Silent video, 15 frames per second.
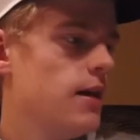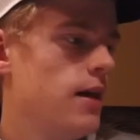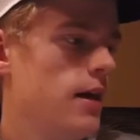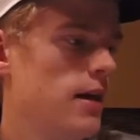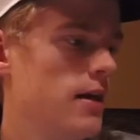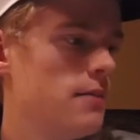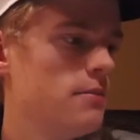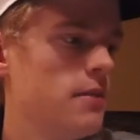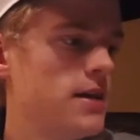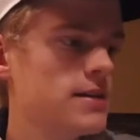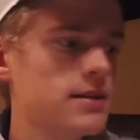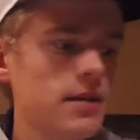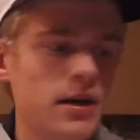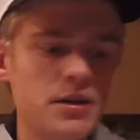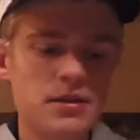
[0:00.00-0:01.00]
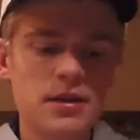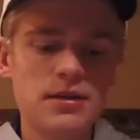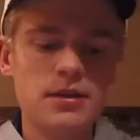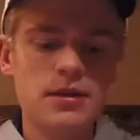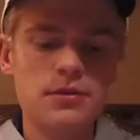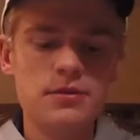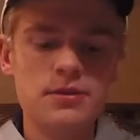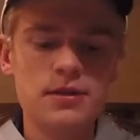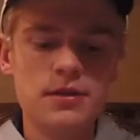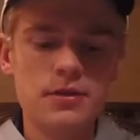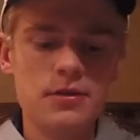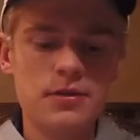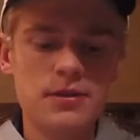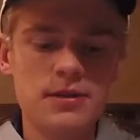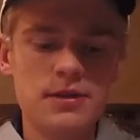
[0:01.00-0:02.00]
And basically, I just like to use
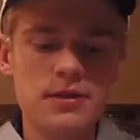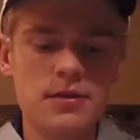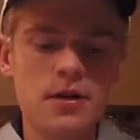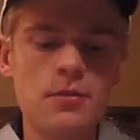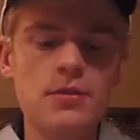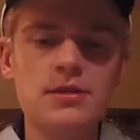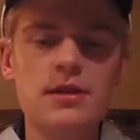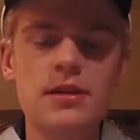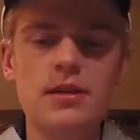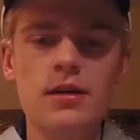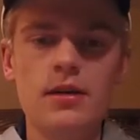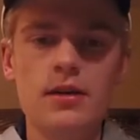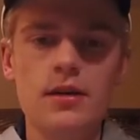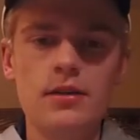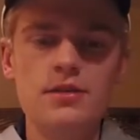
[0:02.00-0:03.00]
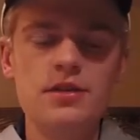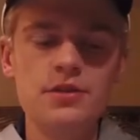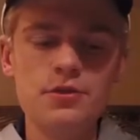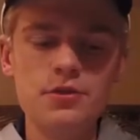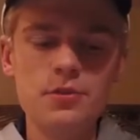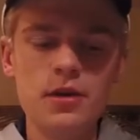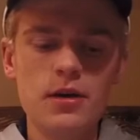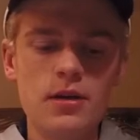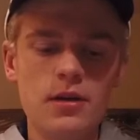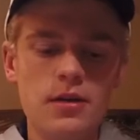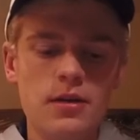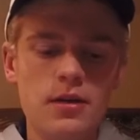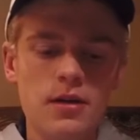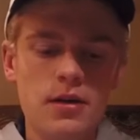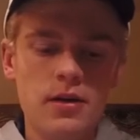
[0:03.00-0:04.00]
those almost like a tube,
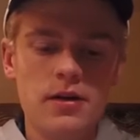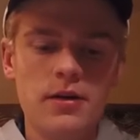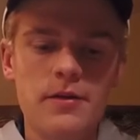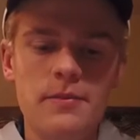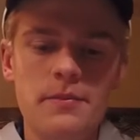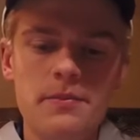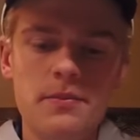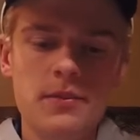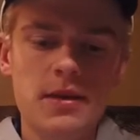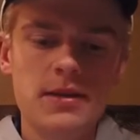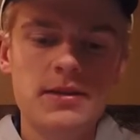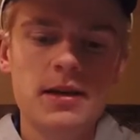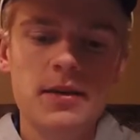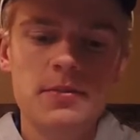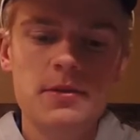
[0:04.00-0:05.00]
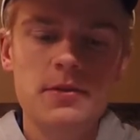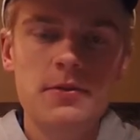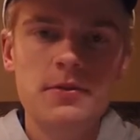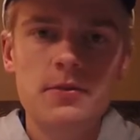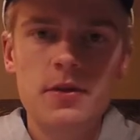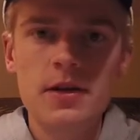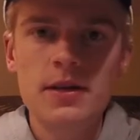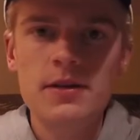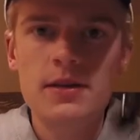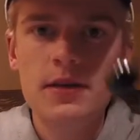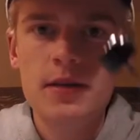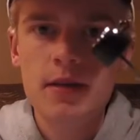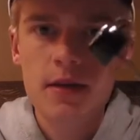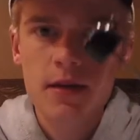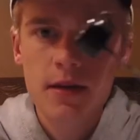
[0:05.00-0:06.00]
except rigged
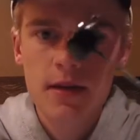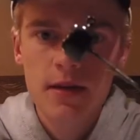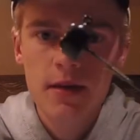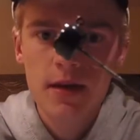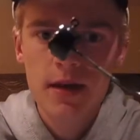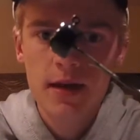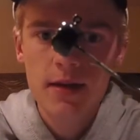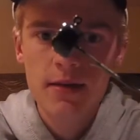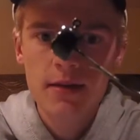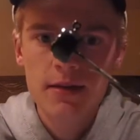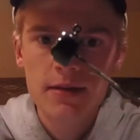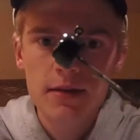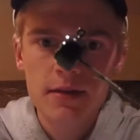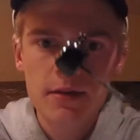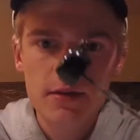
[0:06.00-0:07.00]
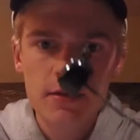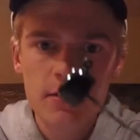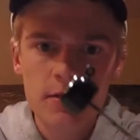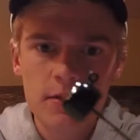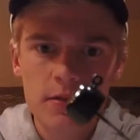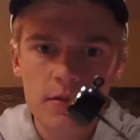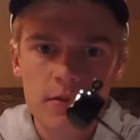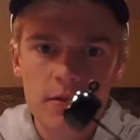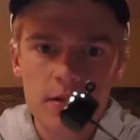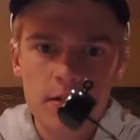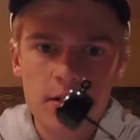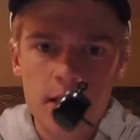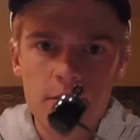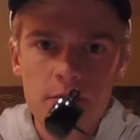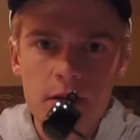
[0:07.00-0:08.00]
on this little
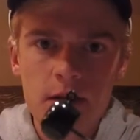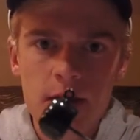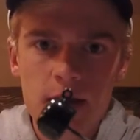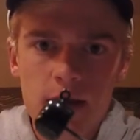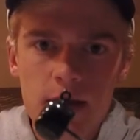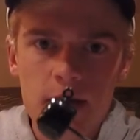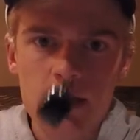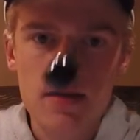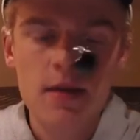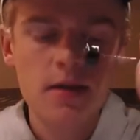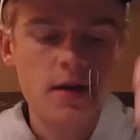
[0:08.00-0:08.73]
Ned rig head.